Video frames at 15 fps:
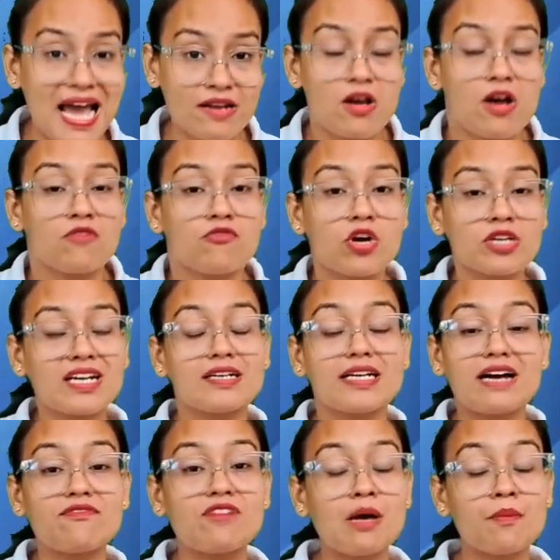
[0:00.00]
for the
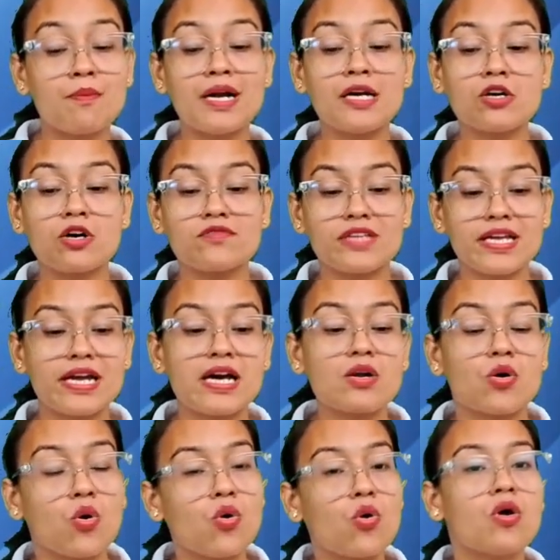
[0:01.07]
development of their
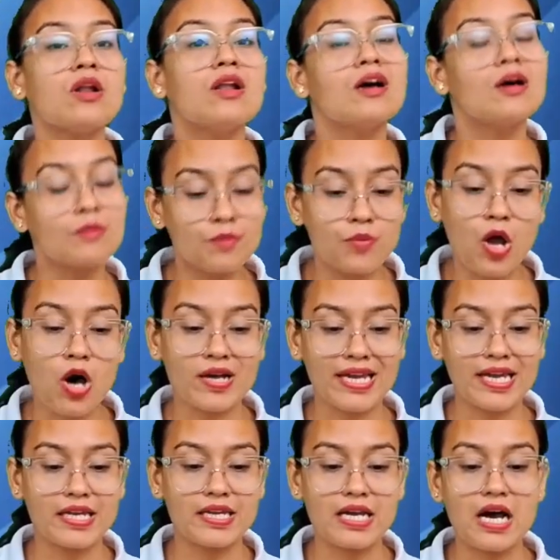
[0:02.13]
whole block
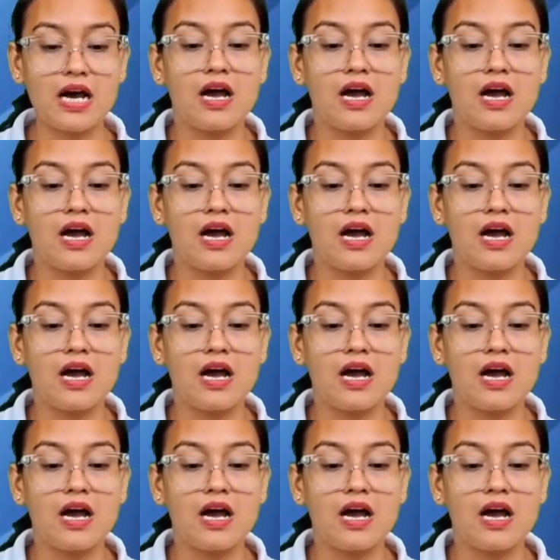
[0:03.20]
area.